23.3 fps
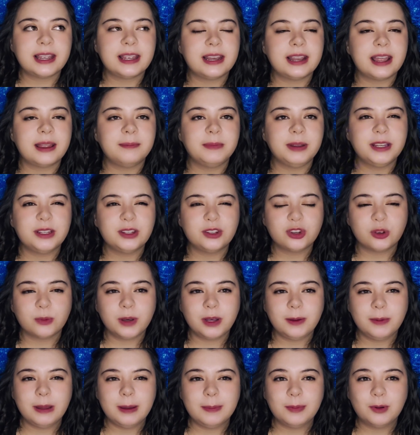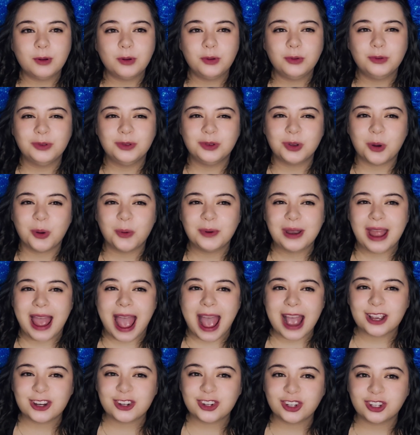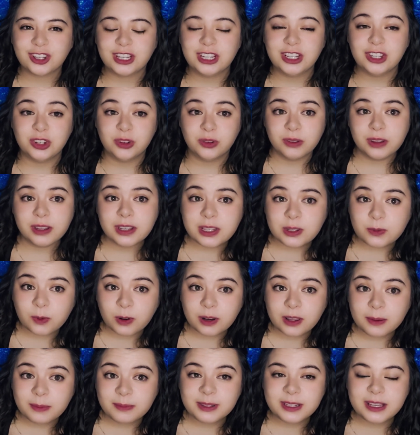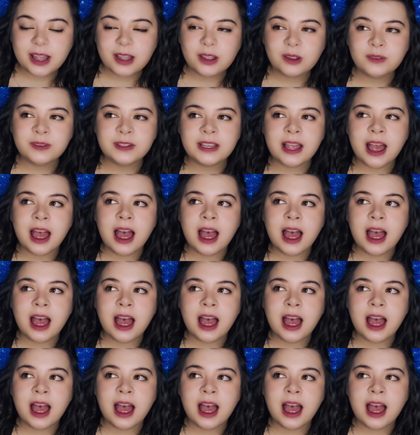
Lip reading: and I meet so many people who don't actually do this for themselves.